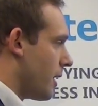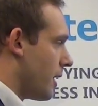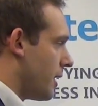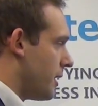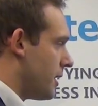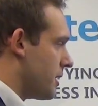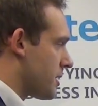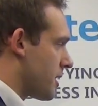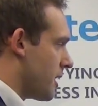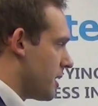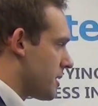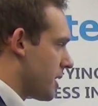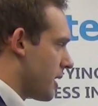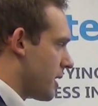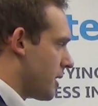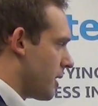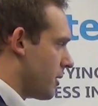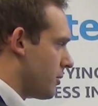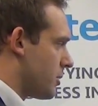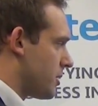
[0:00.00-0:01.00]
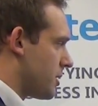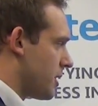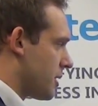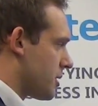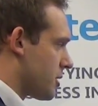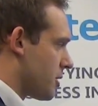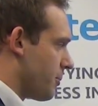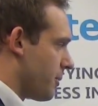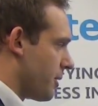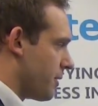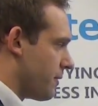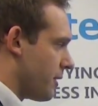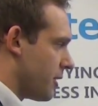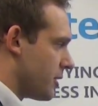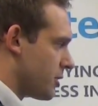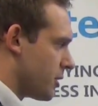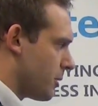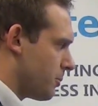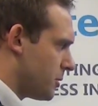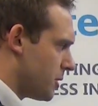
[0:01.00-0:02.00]
In this case I could set some
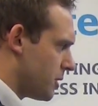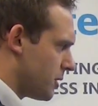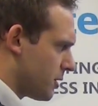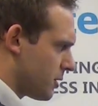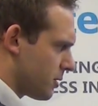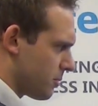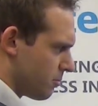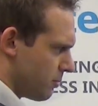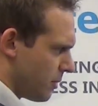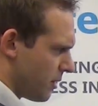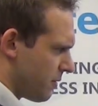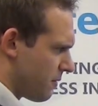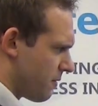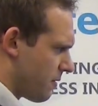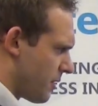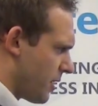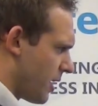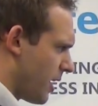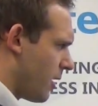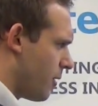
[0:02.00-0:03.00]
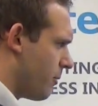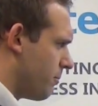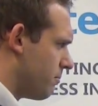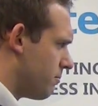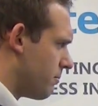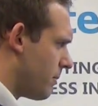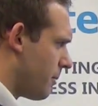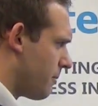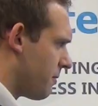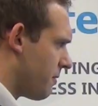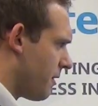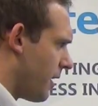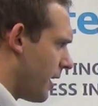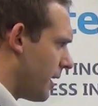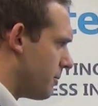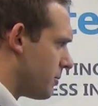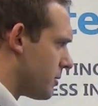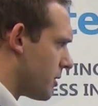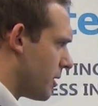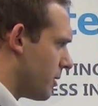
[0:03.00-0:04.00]
advanced options, but for now I'm
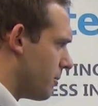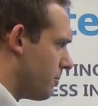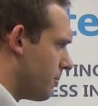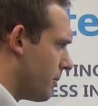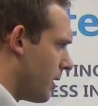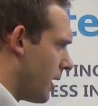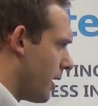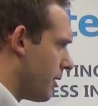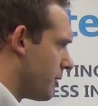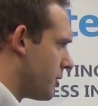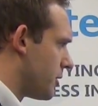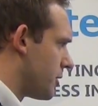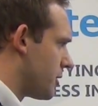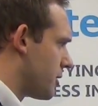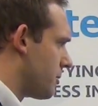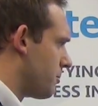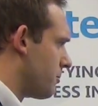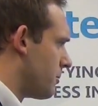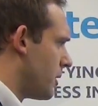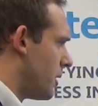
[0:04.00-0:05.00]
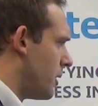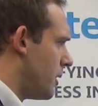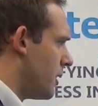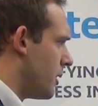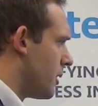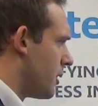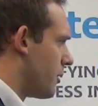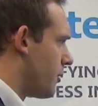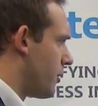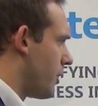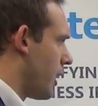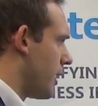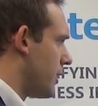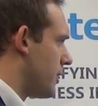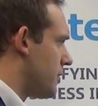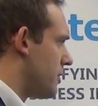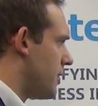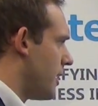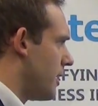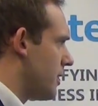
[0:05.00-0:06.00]
fine, so I'll just create
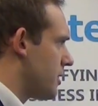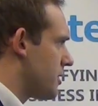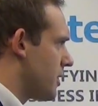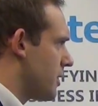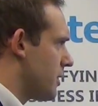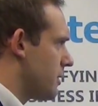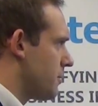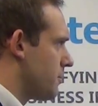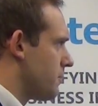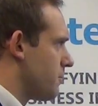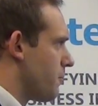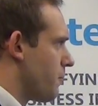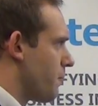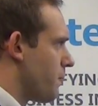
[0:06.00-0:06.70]
this data set.